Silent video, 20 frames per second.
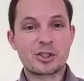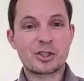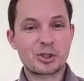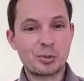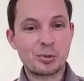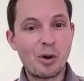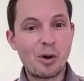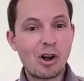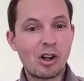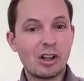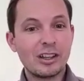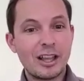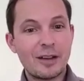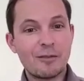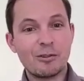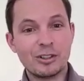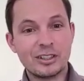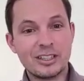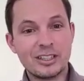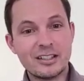small
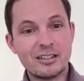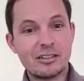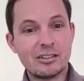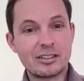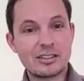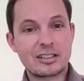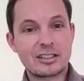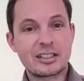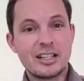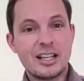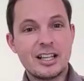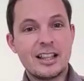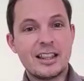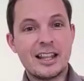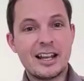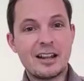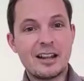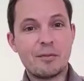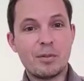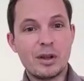level deals
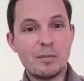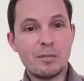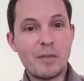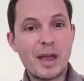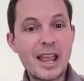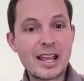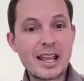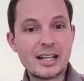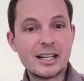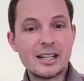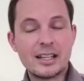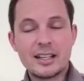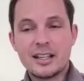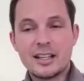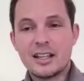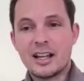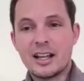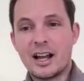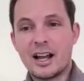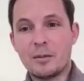that have been made
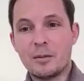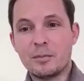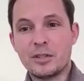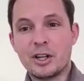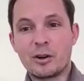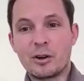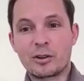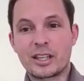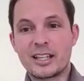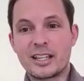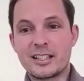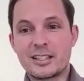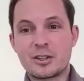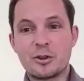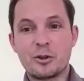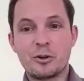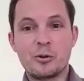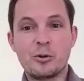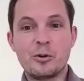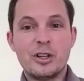um, you know kids
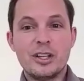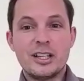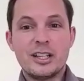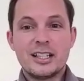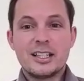who